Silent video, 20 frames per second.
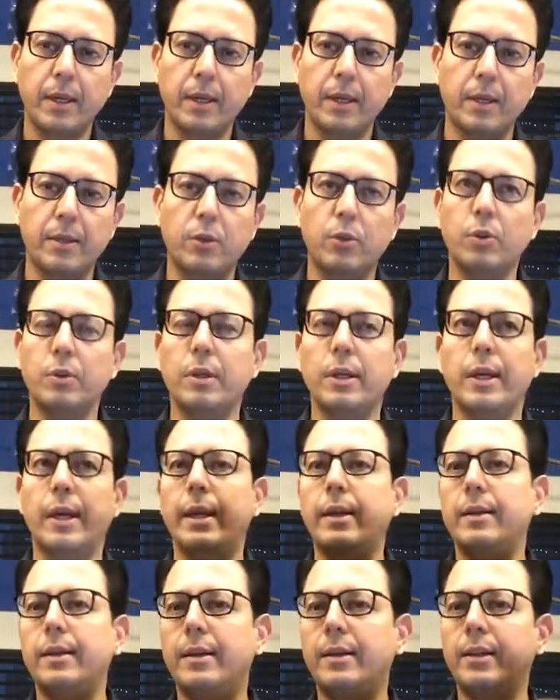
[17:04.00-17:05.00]
uh,
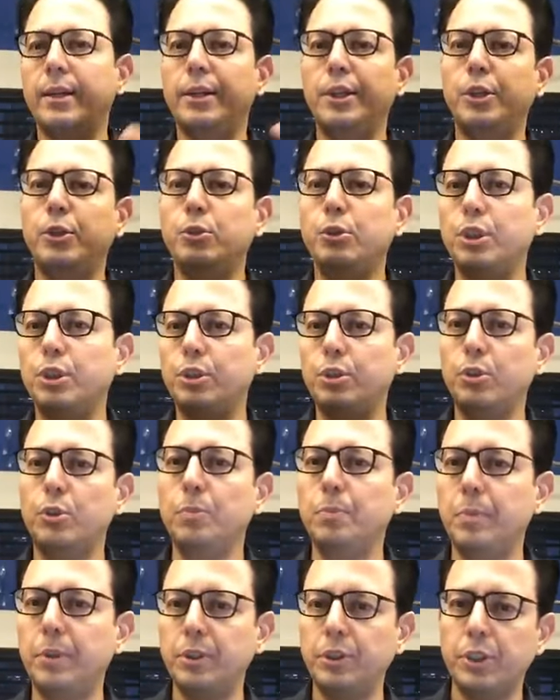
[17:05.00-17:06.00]
and it induces you to
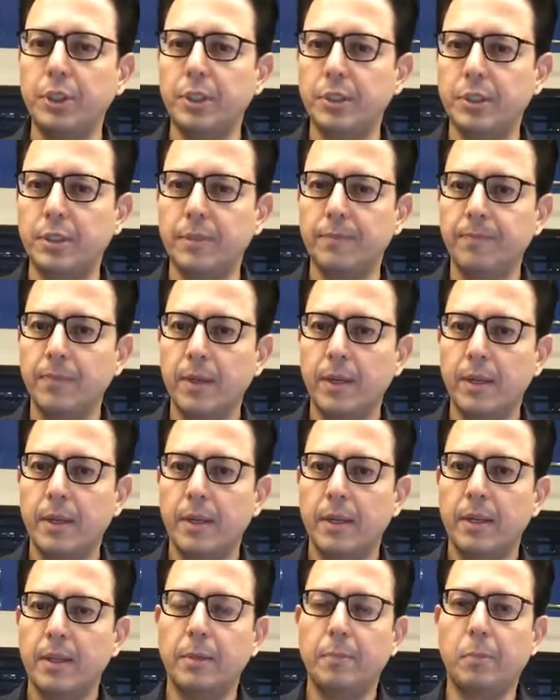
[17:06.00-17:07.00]
purchase
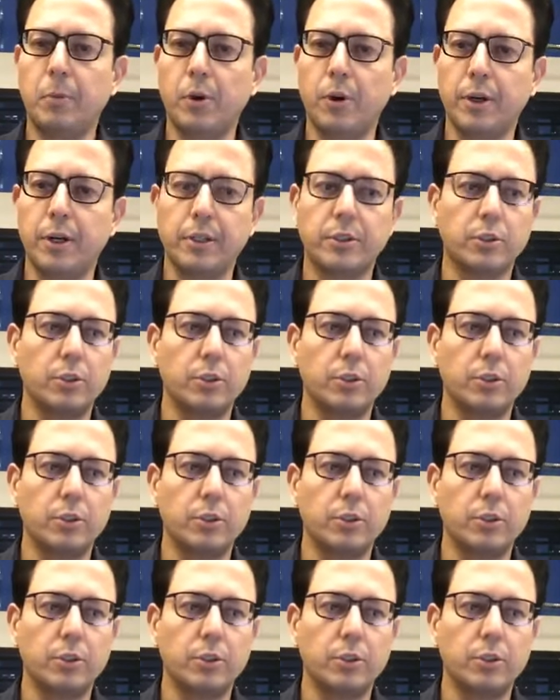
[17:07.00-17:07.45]
the product.